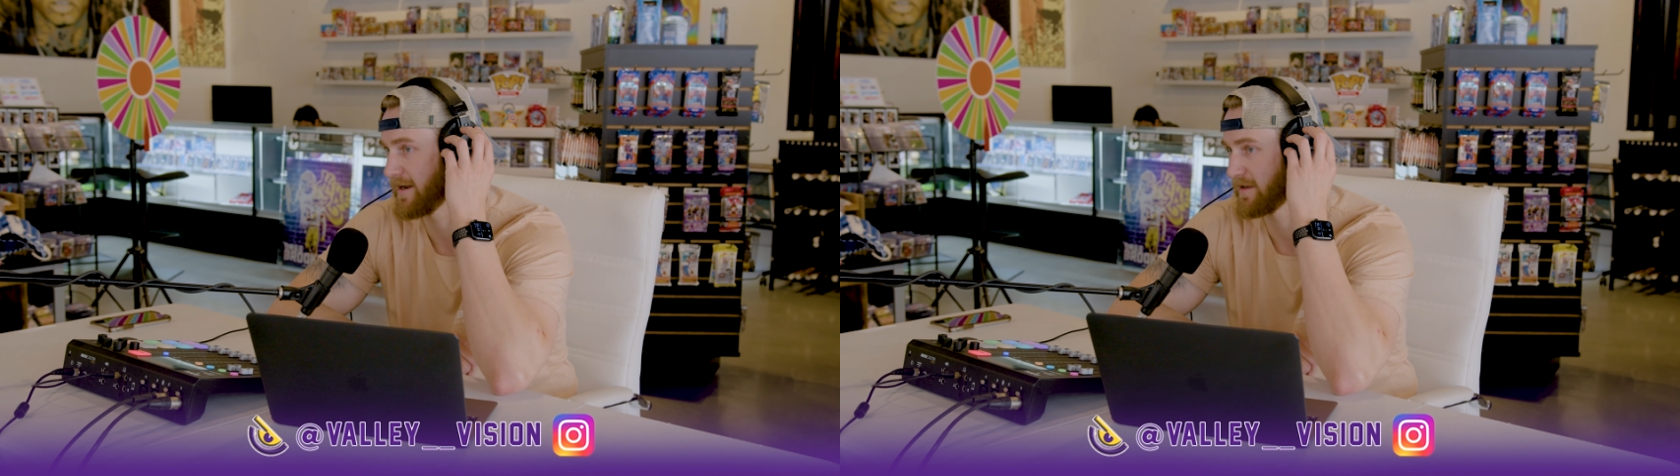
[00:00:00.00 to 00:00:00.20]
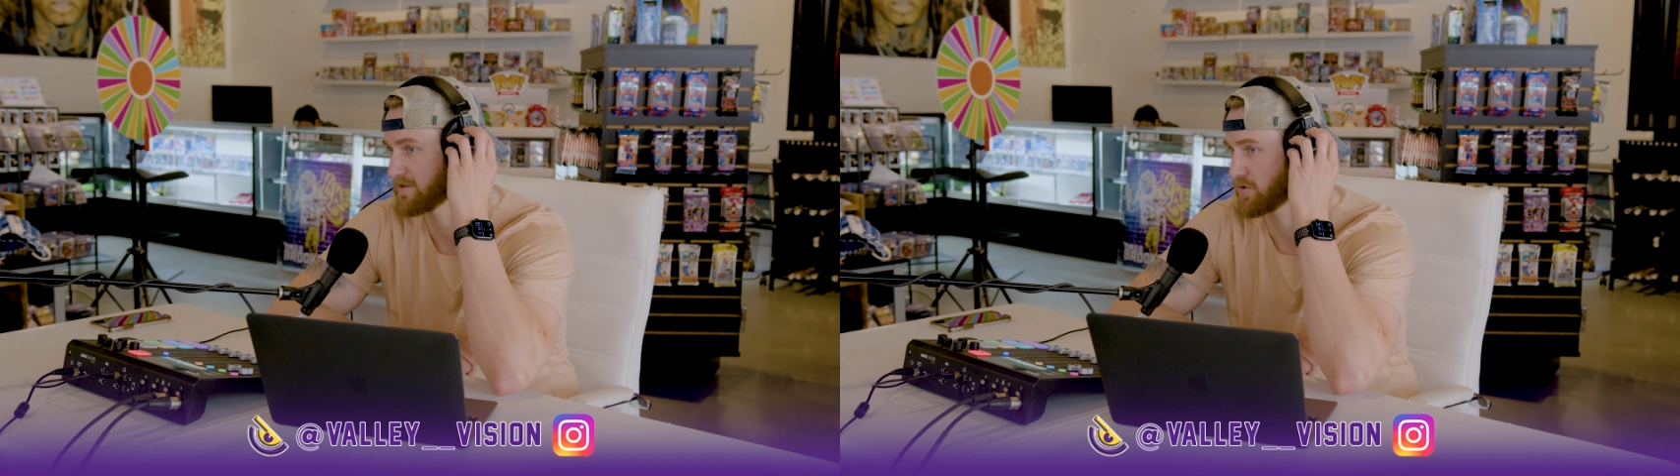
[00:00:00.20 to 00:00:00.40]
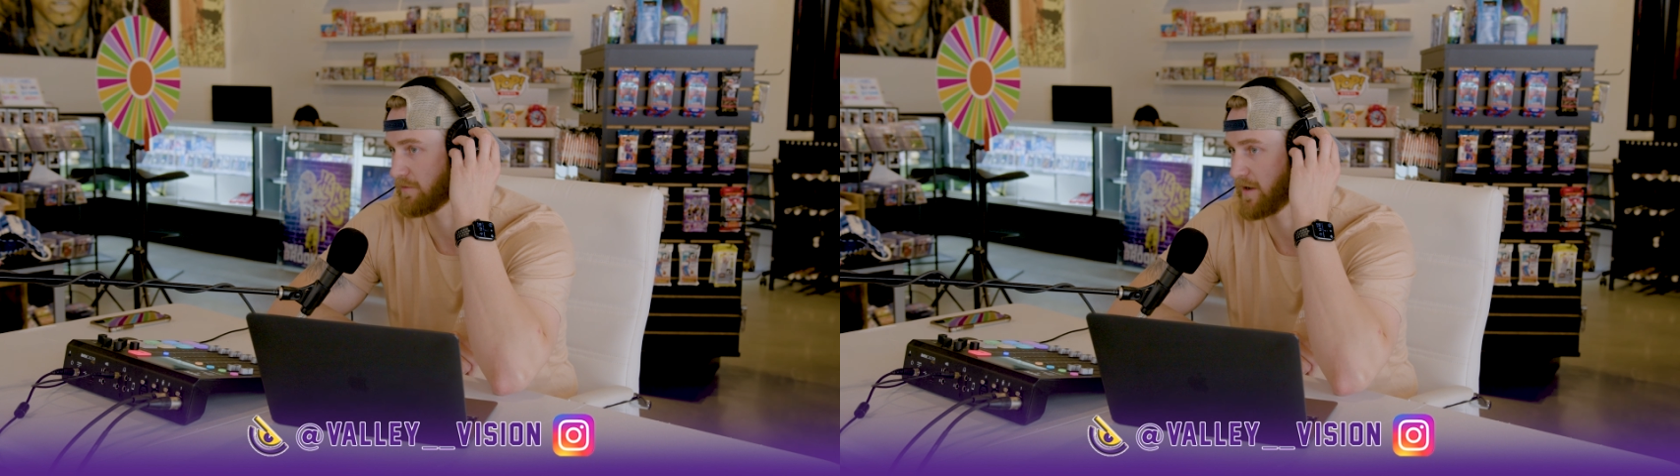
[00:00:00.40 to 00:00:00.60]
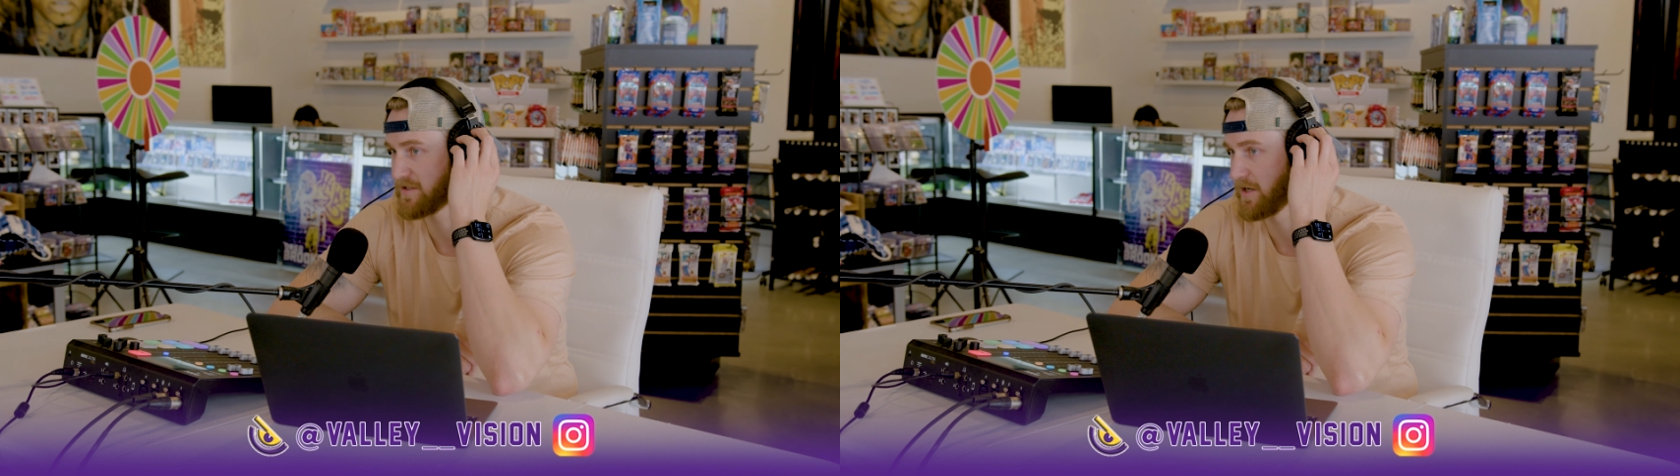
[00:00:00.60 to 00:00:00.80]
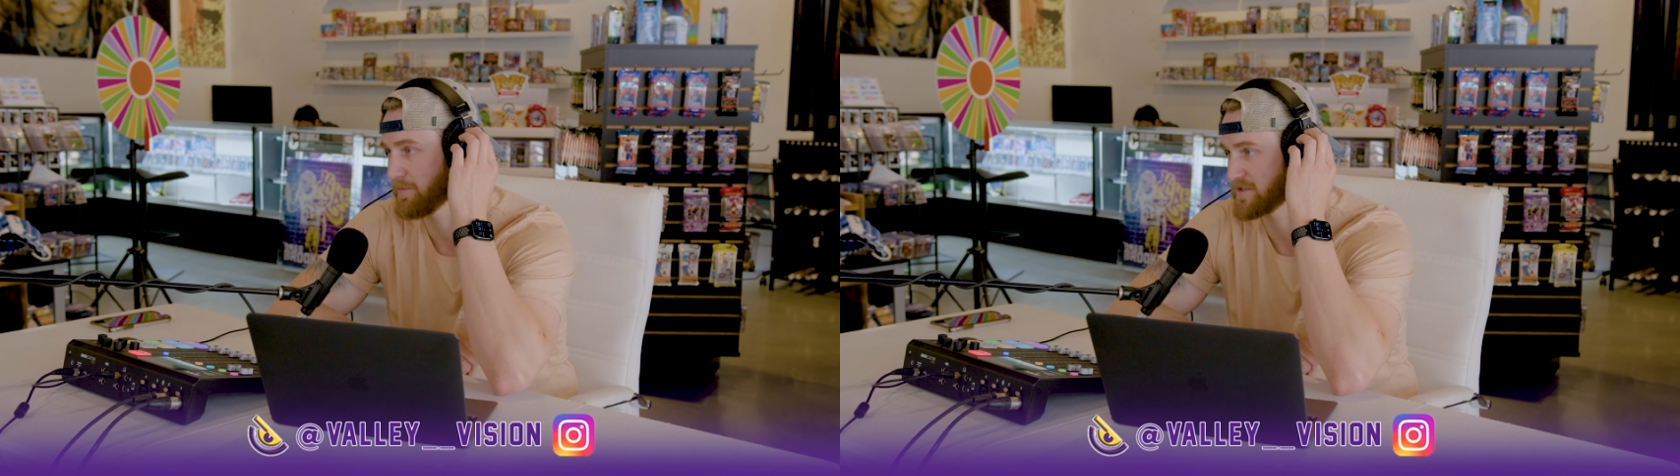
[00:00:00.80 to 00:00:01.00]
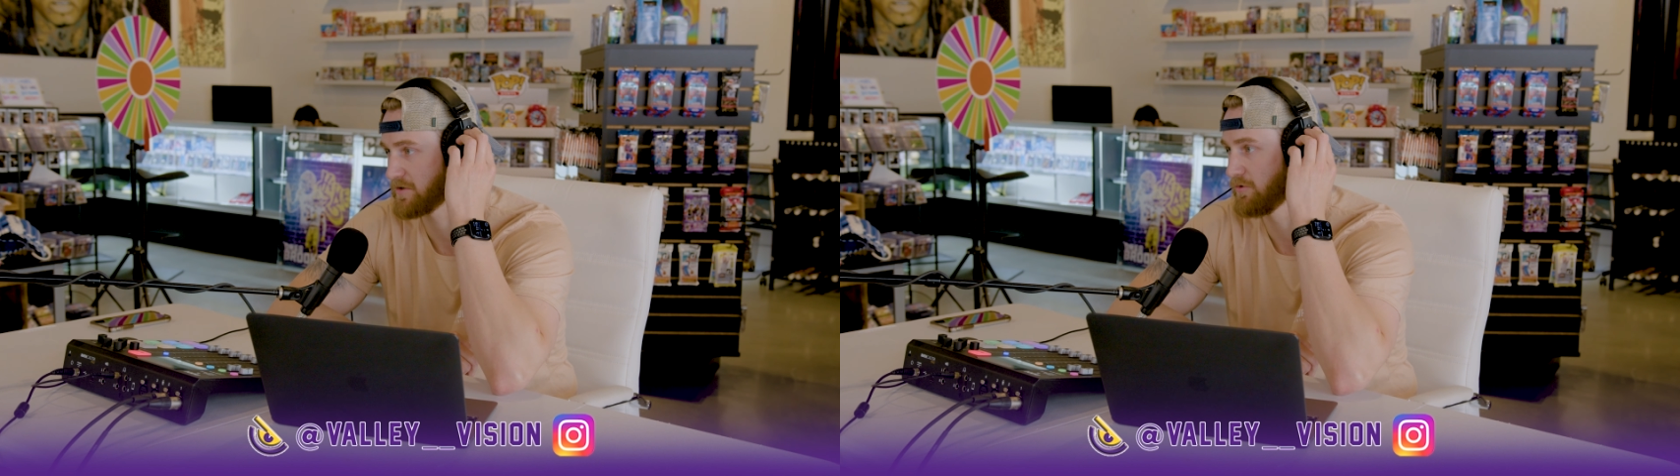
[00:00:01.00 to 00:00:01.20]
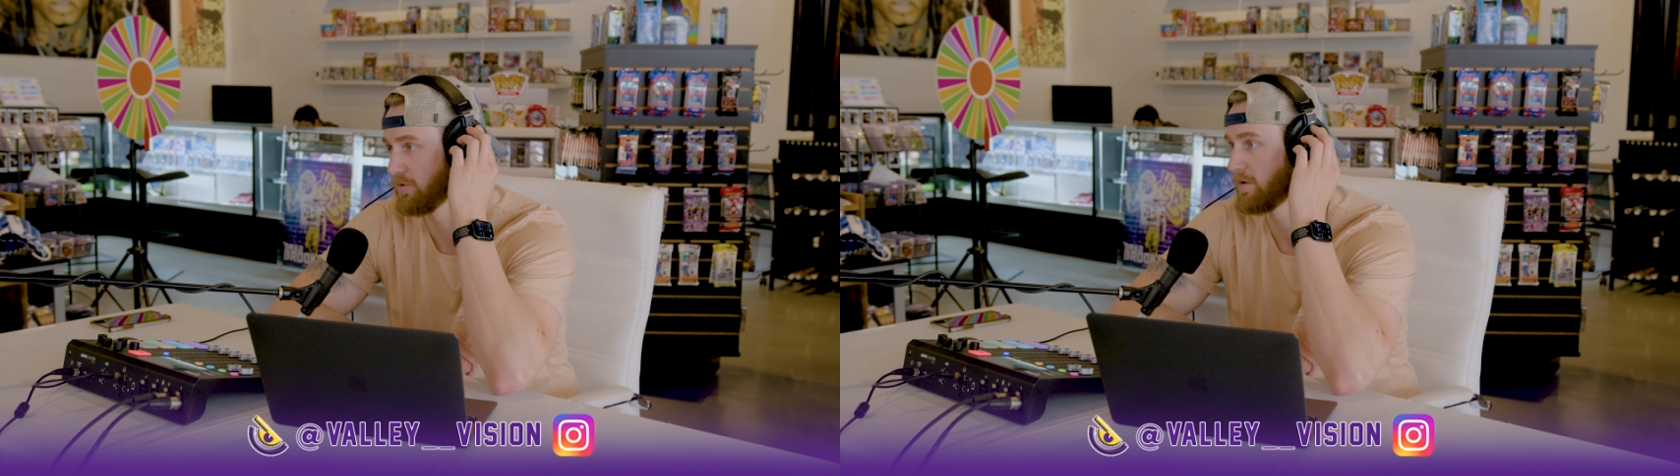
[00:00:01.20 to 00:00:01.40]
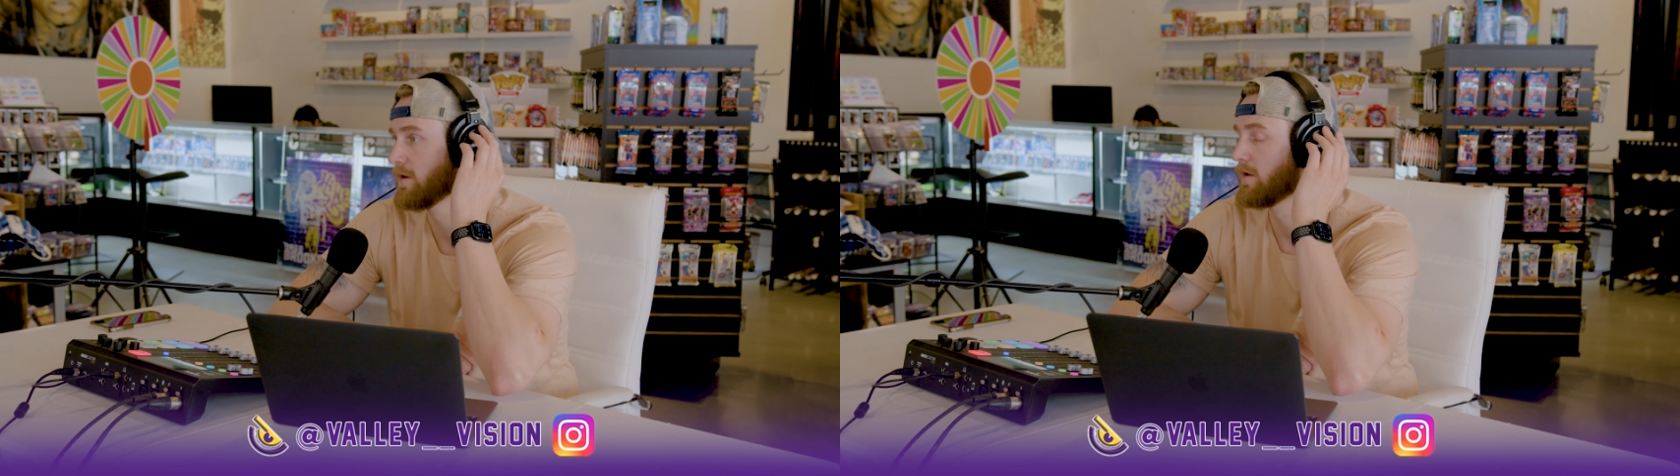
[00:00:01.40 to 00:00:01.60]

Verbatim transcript: any sort of heads up as to who